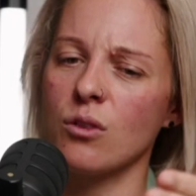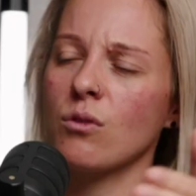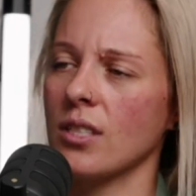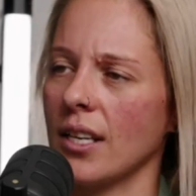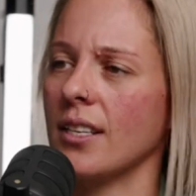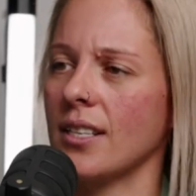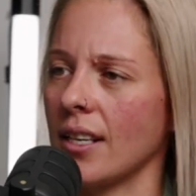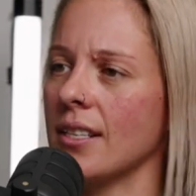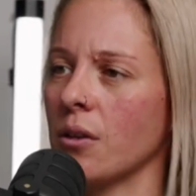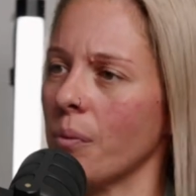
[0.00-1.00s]
also done a
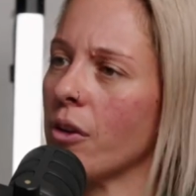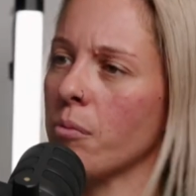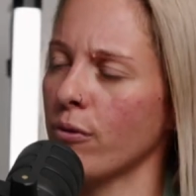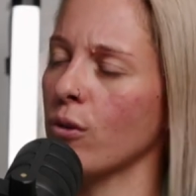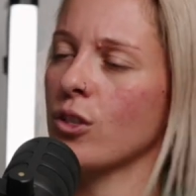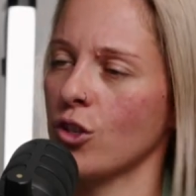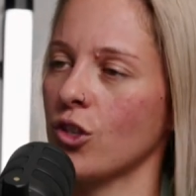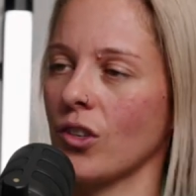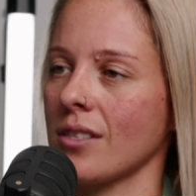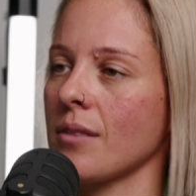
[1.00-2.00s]
deal with her before, so she
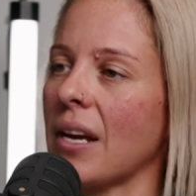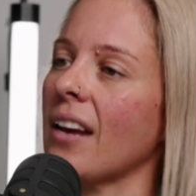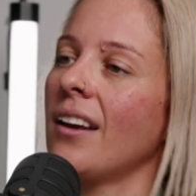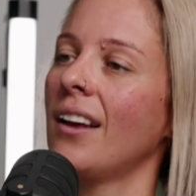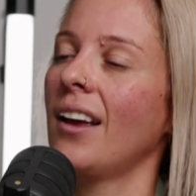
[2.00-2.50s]
trusted me.